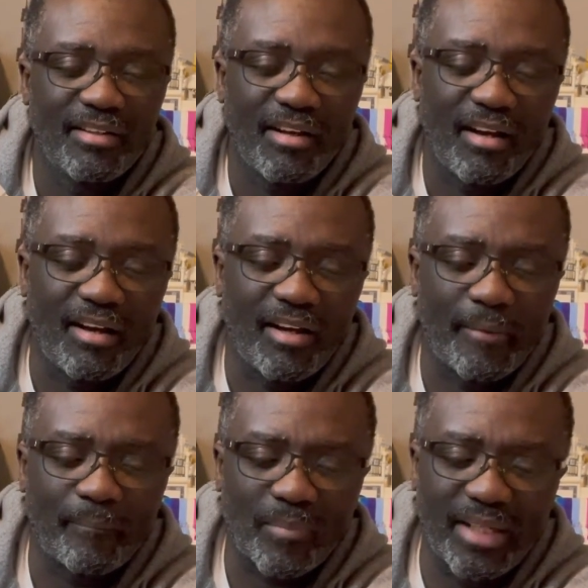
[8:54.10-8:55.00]

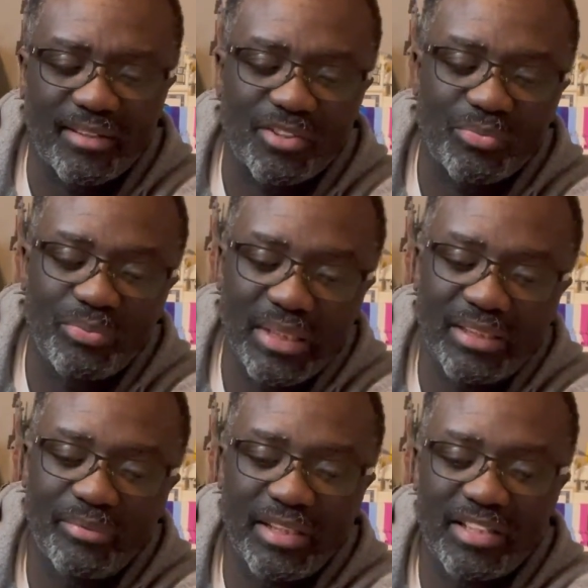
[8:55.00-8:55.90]
And it's really,
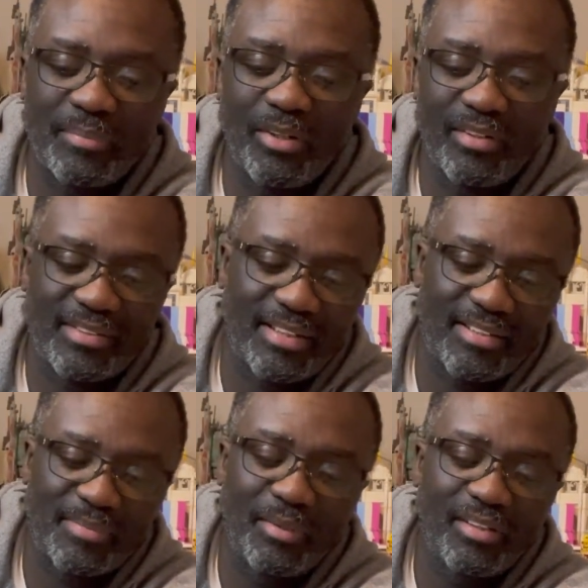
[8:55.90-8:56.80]
really small. It's like
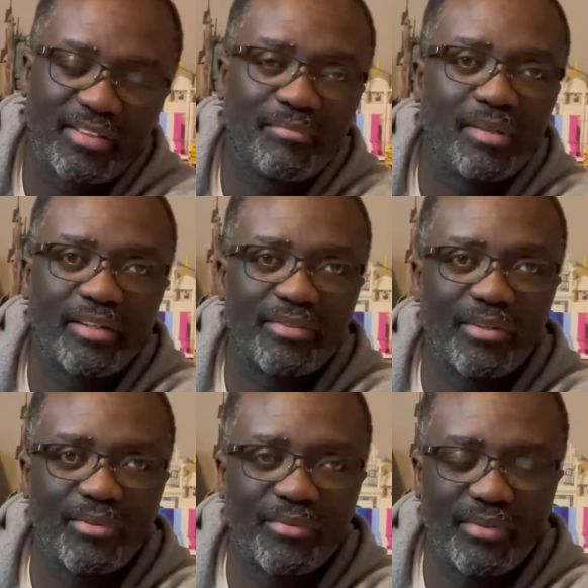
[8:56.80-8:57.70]
smaller than
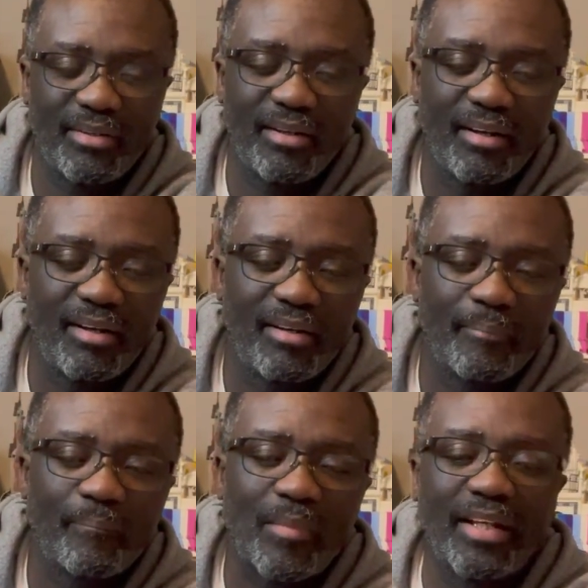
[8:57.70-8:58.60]
micro.
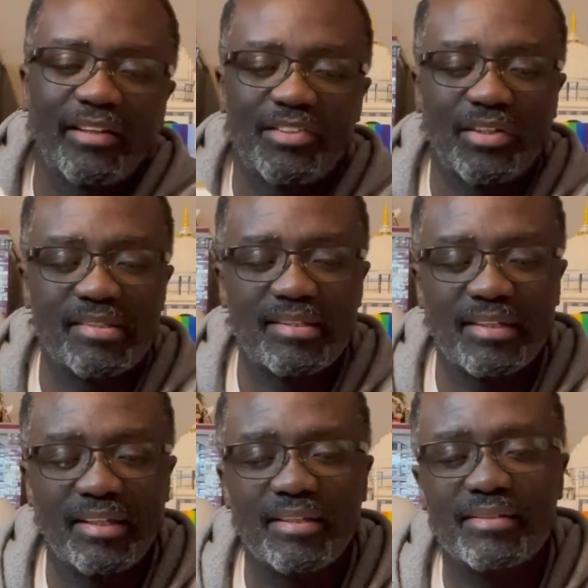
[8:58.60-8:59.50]
And as you can
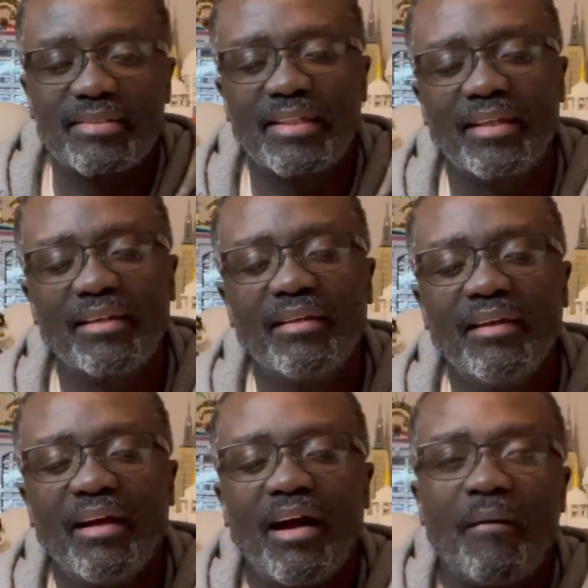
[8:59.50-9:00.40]
see,
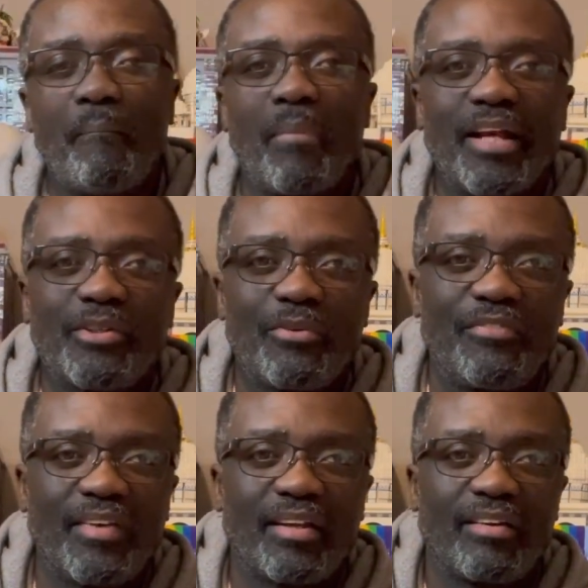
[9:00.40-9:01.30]
a micro
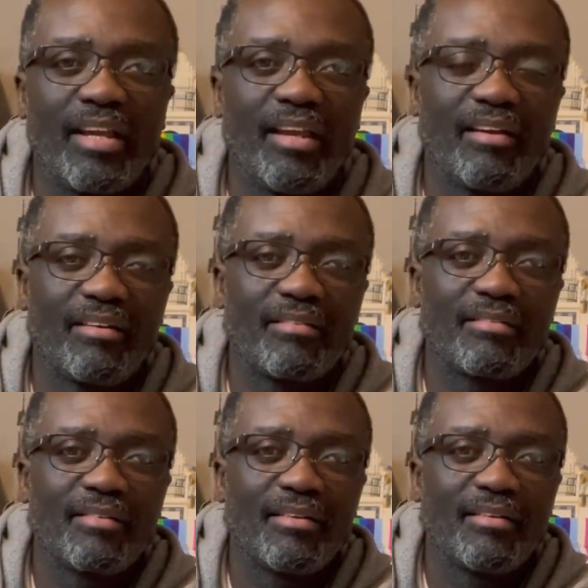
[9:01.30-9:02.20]
figure here
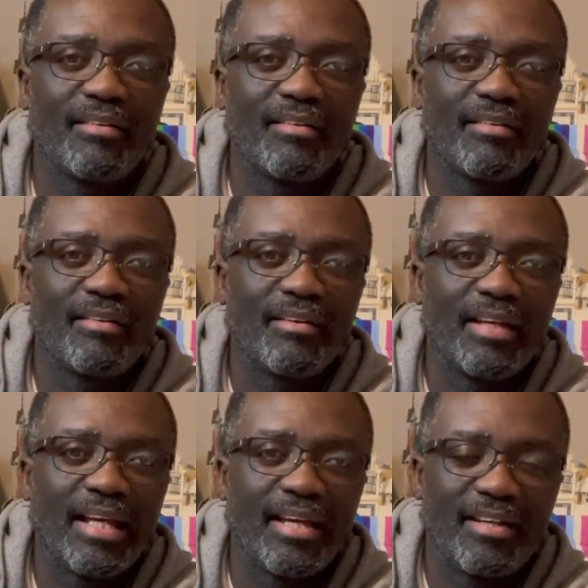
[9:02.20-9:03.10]

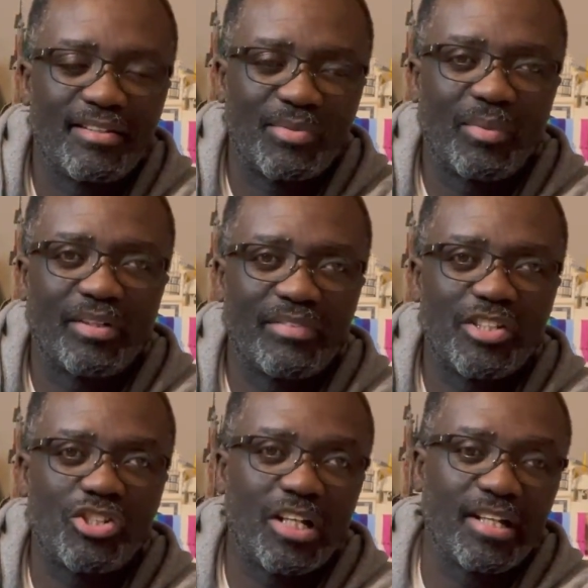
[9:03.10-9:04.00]
is one of the
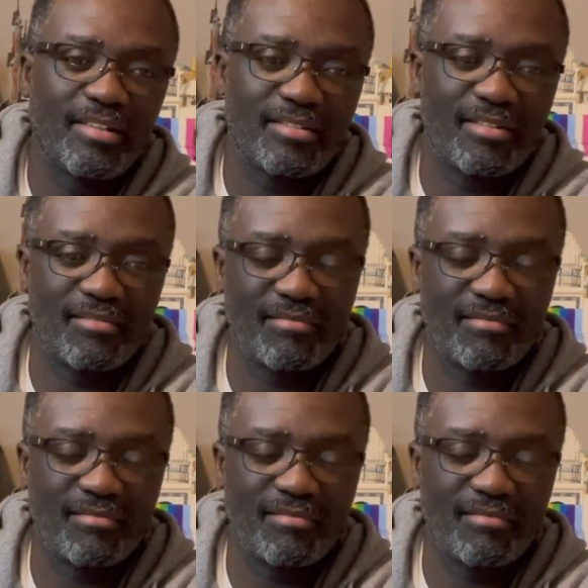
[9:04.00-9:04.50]
giant,